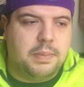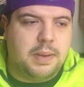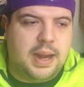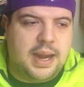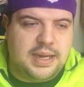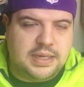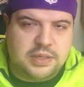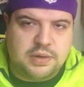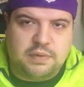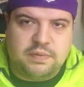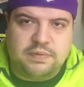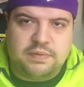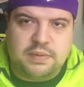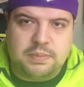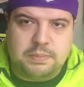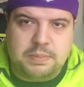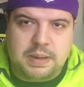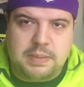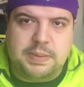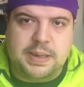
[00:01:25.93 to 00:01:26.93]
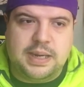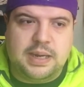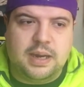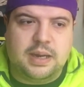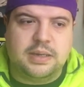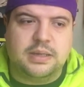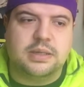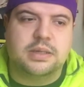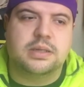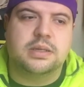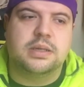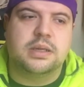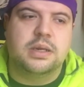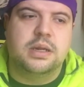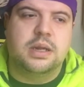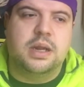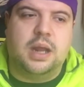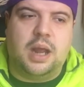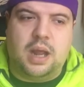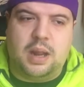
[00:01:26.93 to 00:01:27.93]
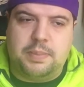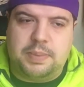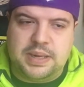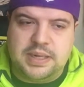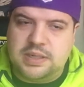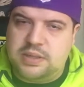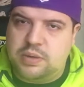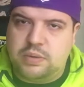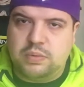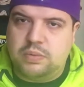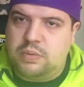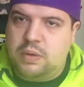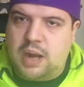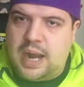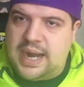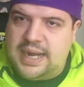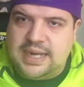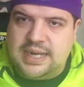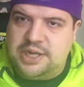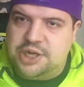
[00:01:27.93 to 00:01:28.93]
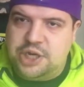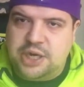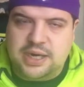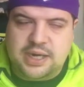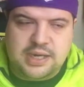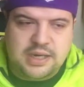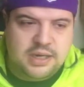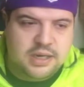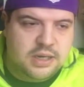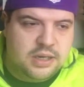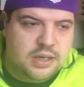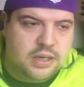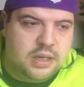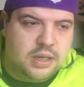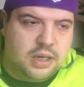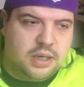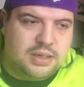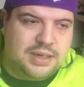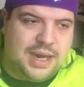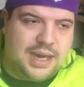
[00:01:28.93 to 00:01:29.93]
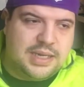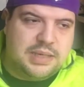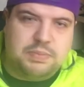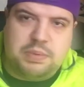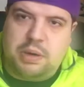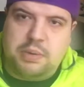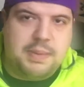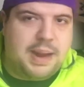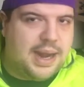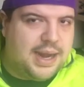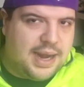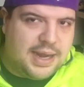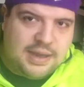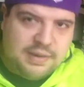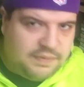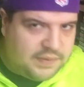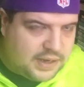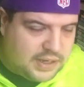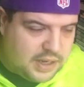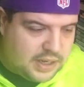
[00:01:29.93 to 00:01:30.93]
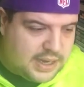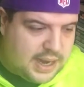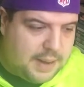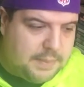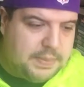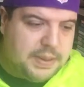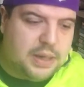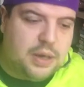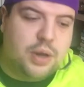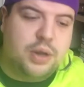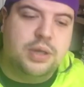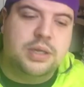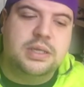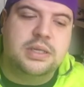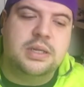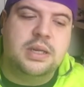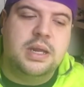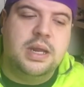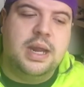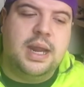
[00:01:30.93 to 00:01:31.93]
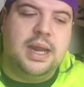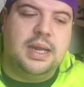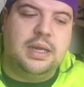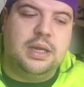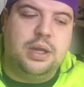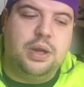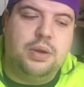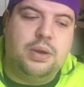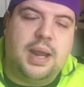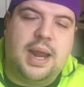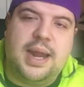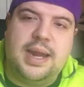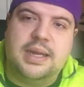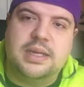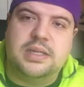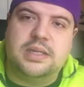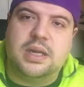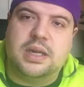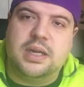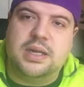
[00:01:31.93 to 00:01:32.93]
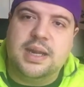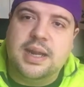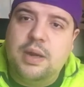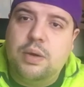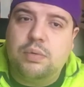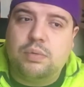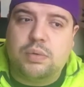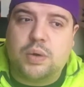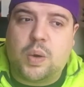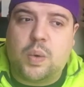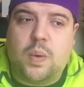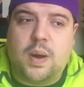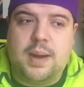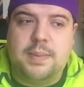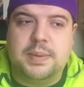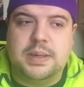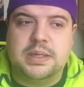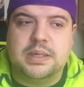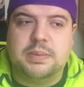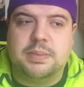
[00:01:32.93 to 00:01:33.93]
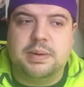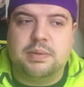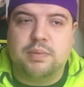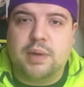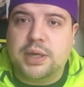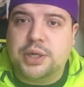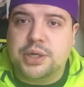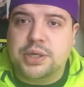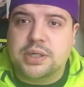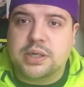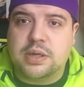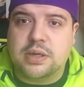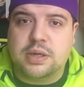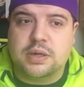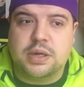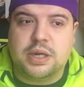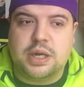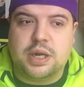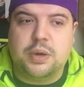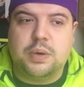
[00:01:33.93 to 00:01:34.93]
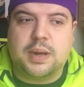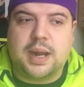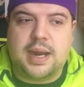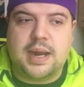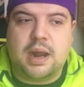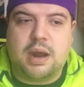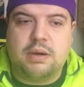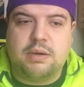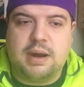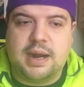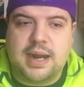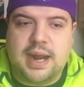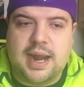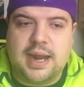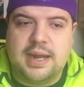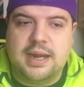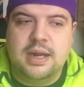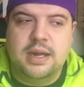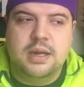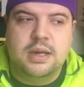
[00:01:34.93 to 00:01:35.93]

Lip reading: airsoft BB guns, pistol, AEG, gas blowback, anything like that, because in the UK it's a legal requirement to be registered in the UK RAA